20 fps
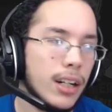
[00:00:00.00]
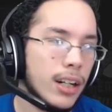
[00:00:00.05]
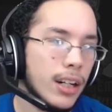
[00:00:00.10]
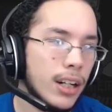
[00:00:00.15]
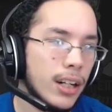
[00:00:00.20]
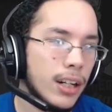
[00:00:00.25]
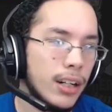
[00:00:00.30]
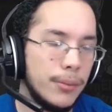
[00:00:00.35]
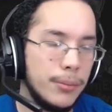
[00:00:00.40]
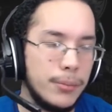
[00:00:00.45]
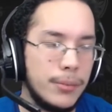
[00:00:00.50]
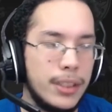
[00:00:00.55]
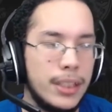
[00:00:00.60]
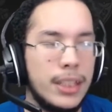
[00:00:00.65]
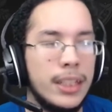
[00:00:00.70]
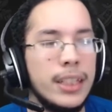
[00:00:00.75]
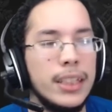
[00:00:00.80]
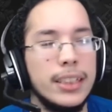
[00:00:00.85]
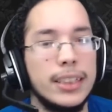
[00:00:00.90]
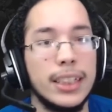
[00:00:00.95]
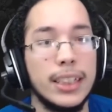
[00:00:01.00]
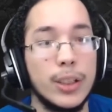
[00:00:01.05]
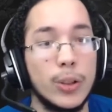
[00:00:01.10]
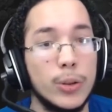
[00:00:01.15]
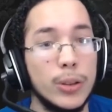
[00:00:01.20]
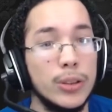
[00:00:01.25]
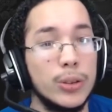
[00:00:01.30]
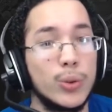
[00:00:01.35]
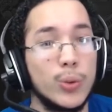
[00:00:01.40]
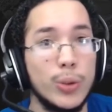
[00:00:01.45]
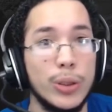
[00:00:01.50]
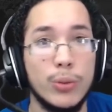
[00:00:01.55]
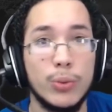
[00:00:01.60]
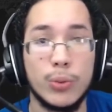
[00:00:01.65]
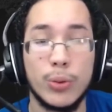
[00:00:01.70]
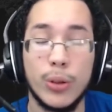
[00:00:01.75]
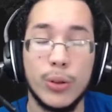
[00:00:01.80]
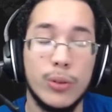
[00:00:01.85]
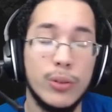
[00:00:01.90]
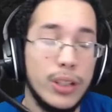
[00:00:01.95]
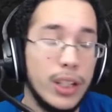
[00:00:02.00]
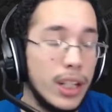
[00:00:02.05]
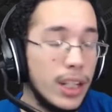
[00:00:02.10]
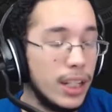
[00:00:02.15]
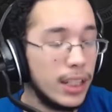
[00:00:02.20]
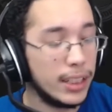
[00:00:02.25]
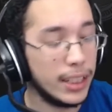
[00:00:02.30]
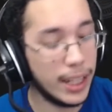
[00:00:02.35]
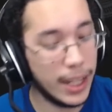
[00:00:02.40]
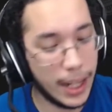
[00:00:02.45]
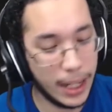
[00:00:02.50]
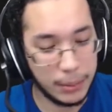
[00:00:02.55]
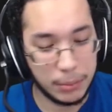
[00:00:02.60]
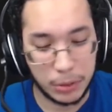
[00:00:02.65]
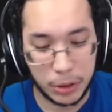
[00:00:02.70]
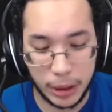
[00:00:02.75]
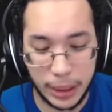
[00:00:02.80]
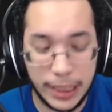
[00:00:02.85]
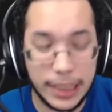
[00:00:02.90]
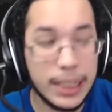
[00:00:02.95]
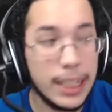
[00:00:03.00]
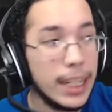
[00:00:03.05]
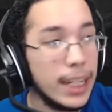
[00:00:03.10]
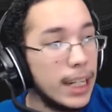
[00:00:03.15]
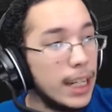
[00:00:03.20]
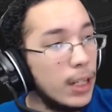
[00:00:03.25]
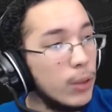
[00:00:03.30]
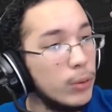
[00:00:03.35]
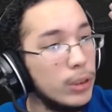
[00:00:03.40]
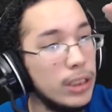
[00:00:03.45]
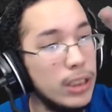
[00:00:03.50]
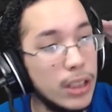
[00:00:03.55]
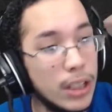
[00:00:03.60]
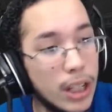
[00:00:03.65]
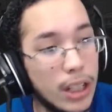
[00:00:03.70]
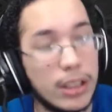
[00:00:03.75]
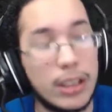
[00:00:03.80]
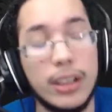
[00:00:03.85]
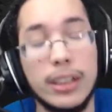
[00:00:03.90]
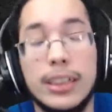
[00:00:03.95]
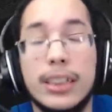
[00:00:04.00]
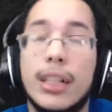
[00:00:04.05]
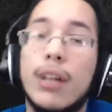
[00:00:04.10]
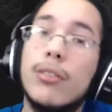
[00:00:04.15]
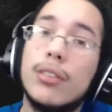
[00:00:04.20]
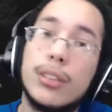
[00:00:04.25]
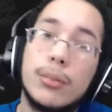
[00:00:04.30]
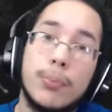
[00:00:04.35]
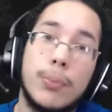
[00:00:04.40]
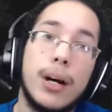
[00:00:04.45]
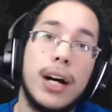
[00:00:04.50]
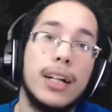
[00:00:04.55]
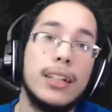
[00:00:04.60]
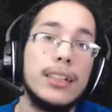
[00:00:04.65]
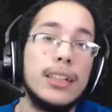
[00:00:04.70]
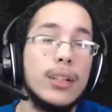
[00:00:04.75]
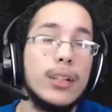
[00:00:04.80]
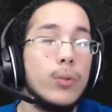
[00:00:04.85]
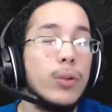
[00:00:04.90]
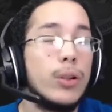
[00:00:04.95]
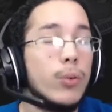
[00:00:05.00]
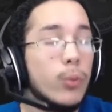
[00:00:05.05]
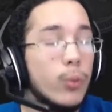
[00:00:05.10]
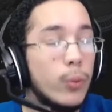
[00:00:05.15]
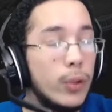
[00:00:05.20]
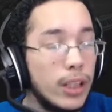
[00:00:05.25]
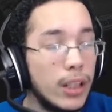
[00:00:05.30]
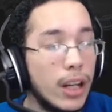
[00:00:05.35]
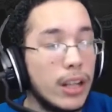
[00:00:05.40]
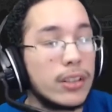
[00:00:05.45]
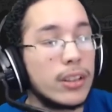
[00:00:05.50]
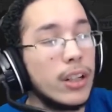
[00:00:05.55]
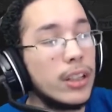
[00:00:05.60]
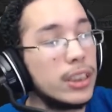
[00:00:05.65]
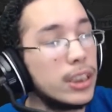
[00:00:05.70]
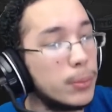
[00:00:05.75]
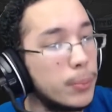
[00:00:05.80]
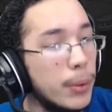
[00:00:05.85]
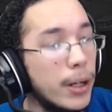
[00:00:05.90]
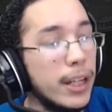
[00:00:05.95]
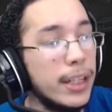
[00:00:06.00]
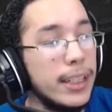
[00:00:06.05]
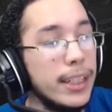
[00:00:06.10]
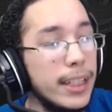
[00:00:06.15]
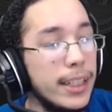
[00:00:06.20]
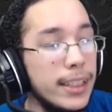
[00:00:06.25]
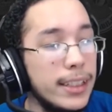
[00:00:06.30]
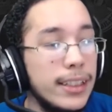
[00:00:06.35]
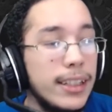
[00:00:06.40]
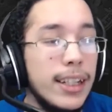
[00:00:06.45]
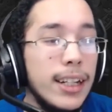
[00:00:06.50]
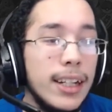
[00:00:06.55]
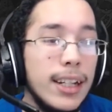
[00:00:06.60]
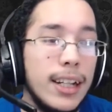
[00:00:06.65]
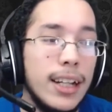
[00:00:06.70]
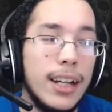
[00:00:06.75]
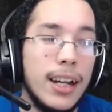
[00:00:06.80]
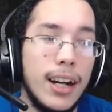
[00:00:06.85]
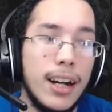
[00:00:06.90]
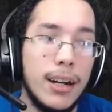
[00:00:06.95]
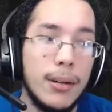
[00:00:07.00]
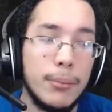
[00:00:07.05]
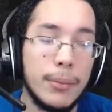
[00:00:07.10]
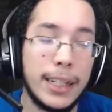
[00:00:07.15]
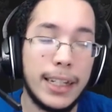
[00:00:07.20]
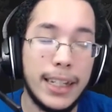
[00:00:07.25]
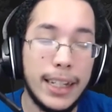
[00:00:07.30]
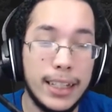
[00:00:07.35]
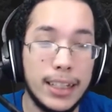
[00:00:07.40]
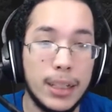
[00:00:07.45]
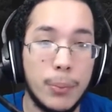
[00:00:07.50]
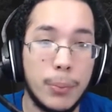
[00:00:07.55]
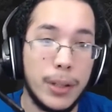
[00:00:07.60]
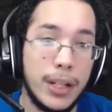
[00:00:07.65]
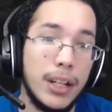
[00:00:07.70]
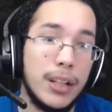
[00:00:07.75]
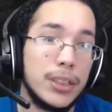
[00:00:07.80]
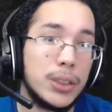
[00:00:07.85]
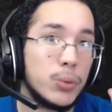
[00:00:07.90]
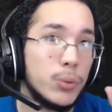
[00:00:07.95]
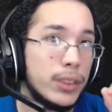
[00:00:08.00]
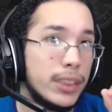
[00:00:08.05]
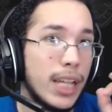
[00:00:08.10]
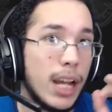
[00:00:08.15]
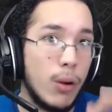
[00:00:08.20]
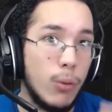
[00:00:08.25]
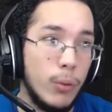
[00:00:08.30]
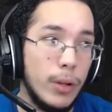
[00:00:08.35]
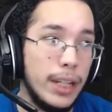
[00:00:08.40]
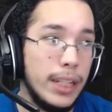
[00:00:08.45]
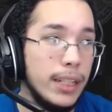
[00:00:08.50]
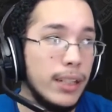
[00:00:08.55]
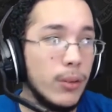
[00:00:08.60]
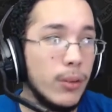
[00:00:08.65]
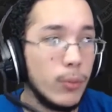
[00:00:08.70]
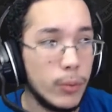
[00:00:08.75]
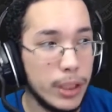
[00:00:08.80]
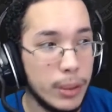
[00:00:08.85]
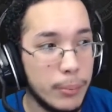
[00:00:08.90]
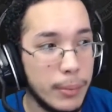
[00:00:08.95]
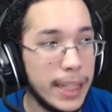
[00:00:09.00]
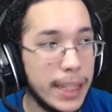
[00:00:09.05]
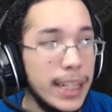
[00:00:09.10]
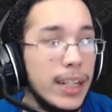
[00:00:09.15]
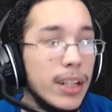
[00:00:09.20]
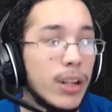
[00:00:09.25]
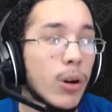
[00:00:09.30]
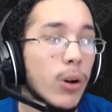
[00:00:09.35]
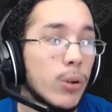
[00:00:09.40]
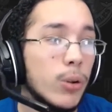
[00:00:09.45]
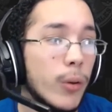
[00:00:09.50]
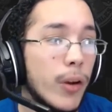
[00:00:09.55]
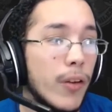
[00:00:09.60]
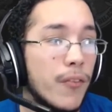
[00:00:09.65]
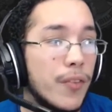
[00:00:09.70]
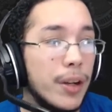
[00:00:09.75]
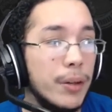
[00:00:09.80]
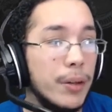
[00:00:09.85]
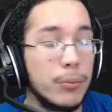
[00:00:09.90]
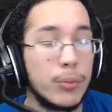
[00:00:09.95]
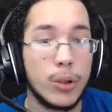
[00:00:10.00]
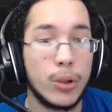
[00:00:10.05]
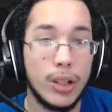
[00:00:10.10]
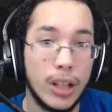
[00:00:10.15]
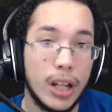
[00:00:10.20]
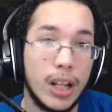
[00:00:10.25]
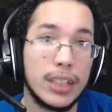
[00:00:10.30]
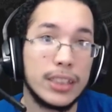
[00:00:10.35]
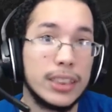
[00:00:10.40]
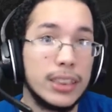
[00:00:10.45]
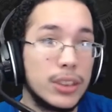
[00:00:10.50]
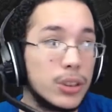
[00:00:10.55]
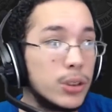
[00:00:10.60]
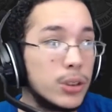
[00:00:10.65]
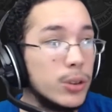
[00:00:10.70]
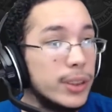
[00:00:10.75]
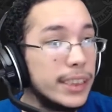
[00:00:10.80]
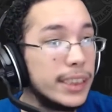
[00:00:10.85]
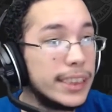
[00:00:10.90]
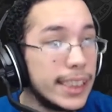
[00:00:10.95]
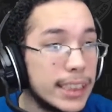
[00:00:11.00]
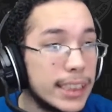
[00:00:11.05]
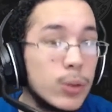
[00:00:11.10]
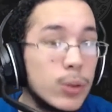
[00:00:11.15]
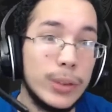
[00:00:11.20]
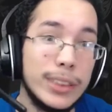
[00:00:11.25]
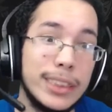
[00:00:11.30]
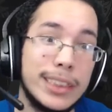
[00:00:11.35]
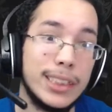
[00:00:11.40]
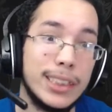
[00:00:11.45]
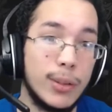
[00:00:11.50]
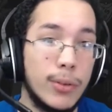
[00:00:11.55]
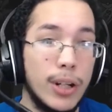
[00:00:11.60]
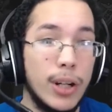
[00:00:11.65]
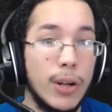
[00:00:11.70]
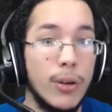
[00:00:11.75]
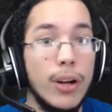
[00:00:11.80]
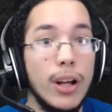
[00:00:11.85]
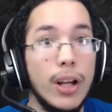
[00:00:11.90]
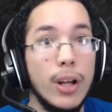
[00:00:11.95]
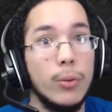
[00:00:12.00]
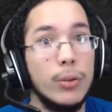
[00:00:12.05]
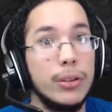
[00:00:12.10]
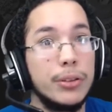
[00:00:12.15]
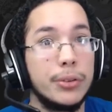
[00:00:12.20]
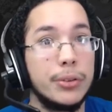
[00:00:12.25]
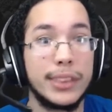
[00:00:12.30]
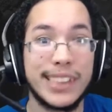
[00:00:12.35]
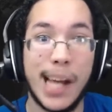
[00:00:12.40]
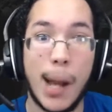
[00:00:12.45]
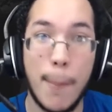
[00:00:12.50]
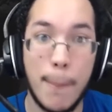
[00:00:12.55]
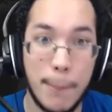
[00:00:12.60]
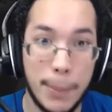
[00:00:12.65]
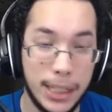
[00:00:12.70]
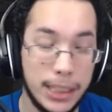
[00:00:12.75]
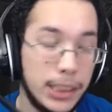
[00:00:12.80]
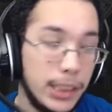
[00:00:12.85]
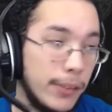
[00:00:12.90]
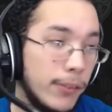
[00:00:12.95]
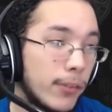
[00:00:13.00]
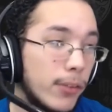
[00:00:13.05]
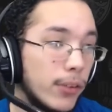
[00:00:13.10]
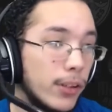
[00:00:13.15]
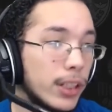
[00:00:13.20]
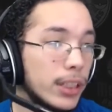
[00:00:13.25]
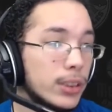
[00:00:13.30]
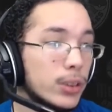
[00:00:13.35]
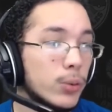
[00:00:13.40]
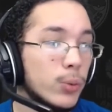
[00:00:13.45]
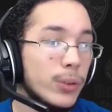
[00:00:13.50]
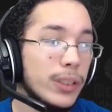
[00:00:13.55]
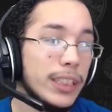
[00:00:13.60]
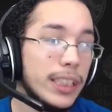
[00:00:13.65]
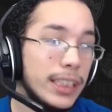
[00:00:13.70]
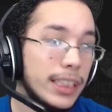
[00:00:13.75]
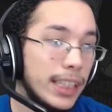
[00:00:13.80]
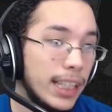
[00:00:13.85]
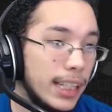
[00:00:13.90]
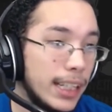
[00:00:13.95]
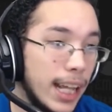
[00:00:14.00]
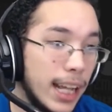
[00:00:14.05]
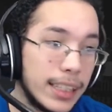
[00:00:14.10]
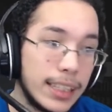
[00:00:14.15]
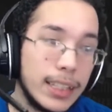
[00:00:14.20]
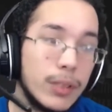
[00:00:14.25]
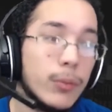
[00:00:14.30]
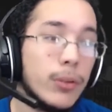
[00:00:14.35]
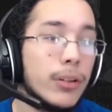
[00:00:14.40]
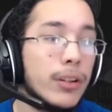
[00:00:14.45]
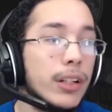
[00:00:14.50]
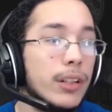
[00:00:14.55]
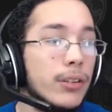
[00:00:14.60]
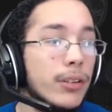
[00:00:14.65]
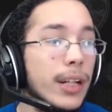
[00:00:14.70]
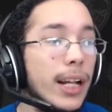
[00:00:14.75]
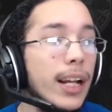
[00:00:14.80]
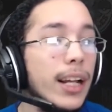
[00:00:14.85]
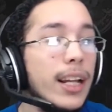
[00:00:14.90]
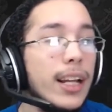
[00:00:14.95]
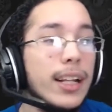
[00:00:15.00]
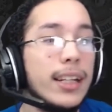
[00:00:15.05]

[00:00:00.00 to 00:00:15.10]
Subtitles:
the Cyndaquils. We rode the hype train, and we locked ourselves spot. We locked our spot in like in the playoffs with that win. We made it all the way from 3 losses to 6 wins in a row, which was amazing for us. We did not think we were gonna do that.